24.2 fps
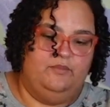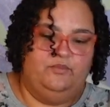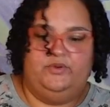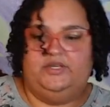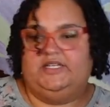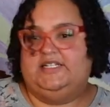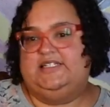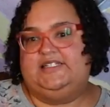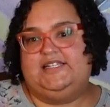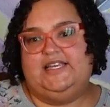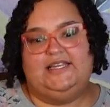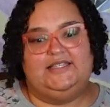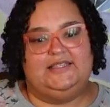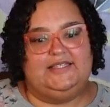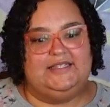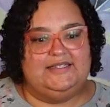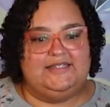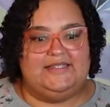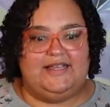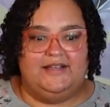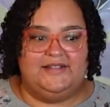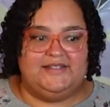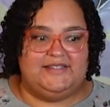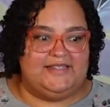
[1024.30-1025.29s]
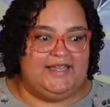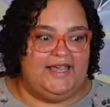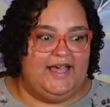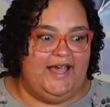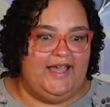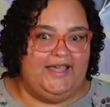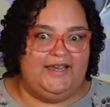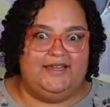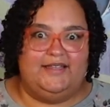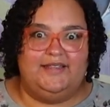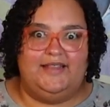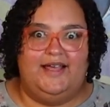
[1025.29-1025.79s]
we take these
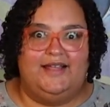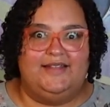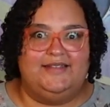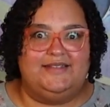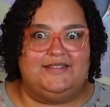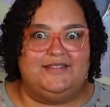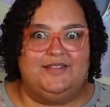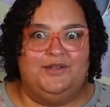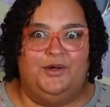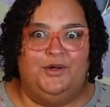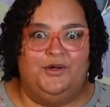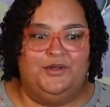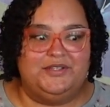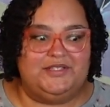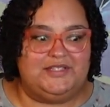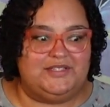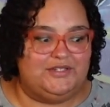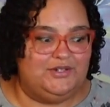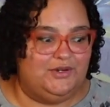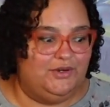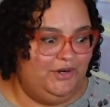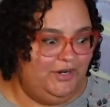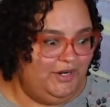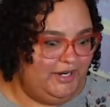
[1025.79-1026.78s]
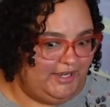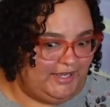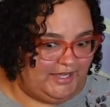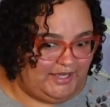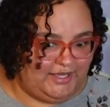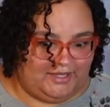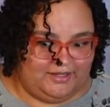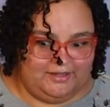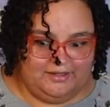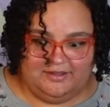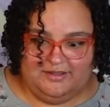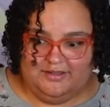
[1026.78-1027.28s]
outside, and that's the whole story.